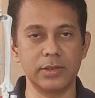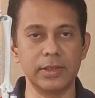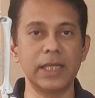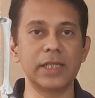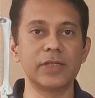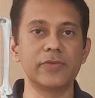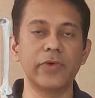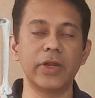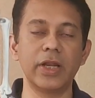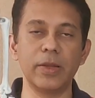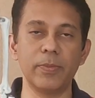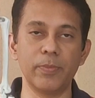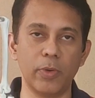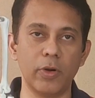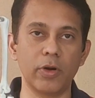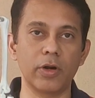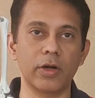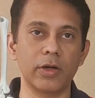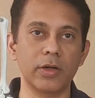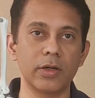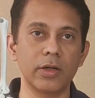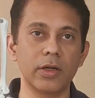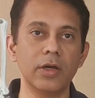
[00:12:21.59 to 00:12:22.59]
That's very
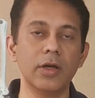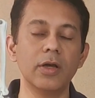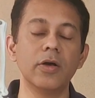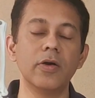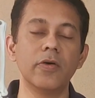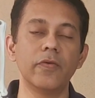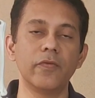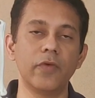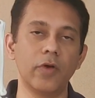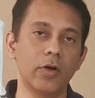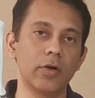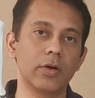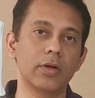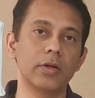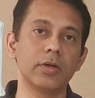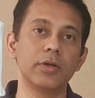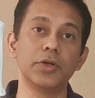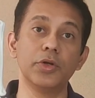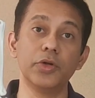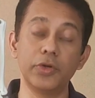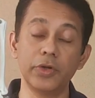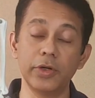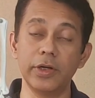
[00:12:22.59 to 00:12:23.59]
important for
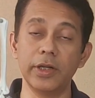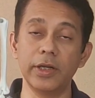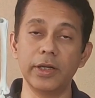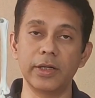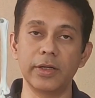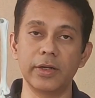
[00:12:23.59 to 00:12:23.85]
you to